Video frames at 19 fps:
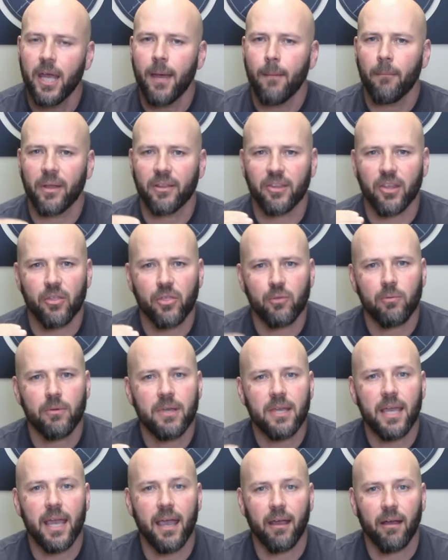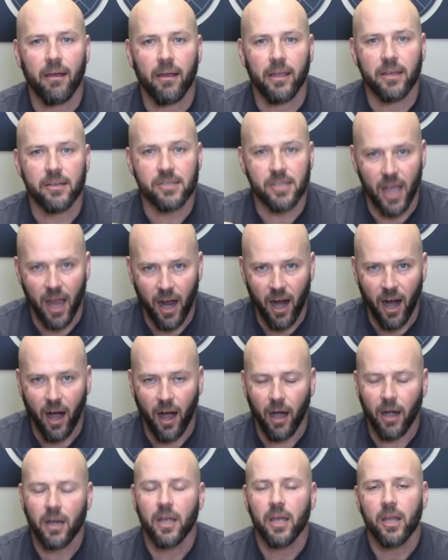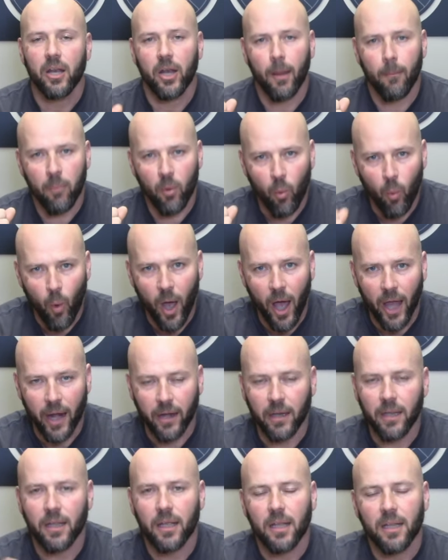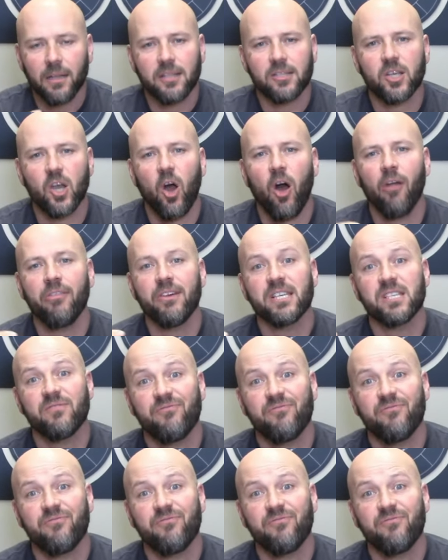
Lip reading: But the three areas are, number one, let's call this